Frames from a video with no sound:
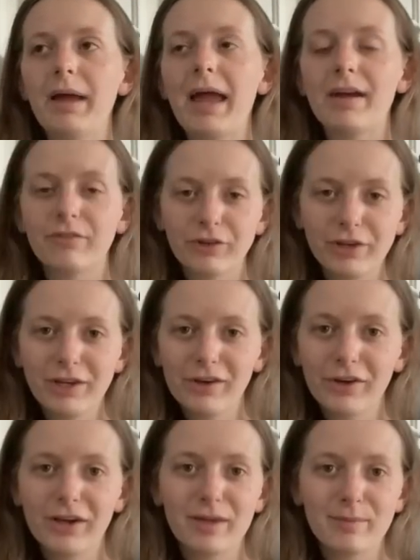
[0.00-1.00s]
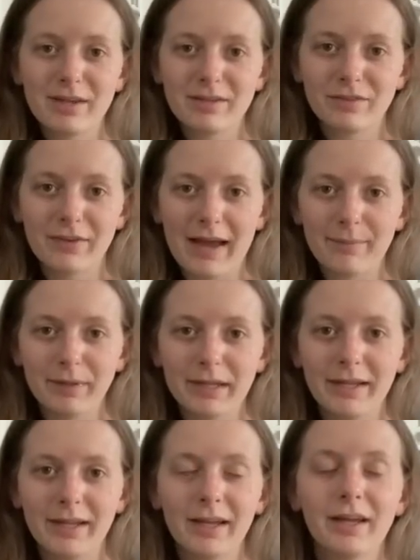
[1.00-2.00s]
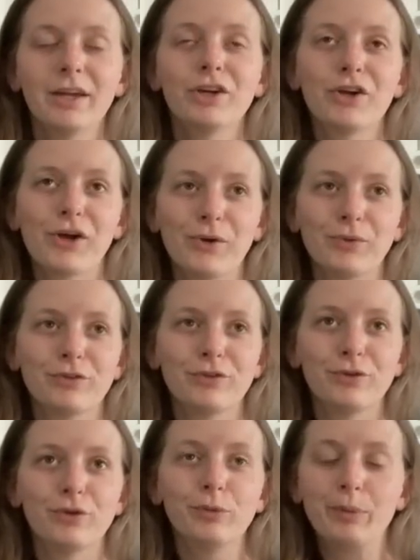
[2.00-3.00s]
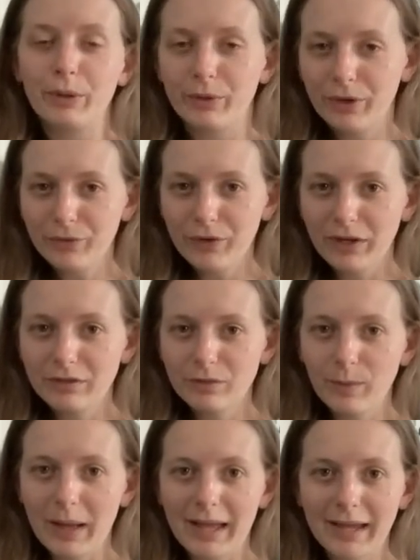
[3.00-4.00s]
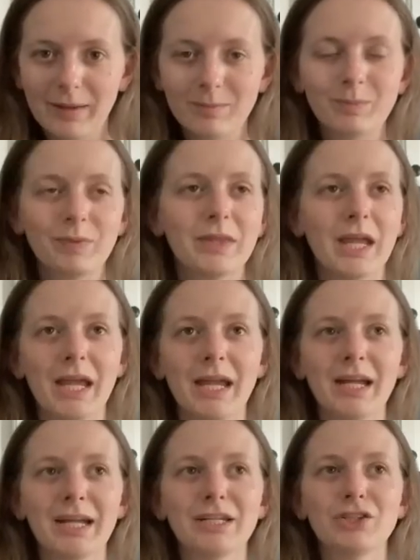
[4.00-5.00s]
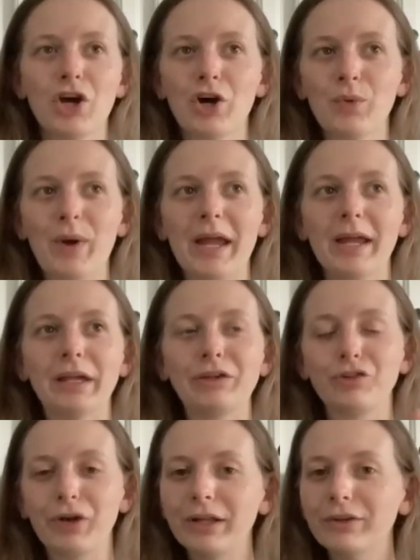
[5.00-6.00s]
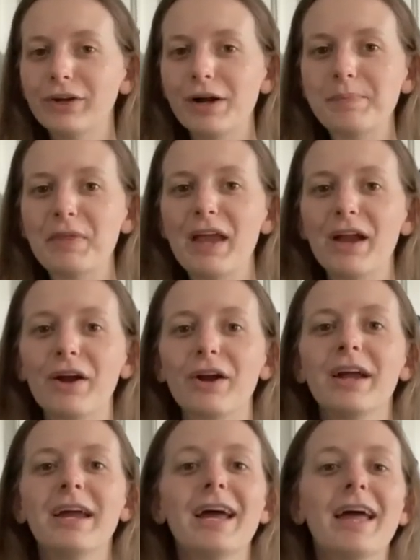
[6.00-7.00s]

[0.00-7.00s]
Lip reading: Every year him and his family go to Pocono Raceway. They tow a trailer up there.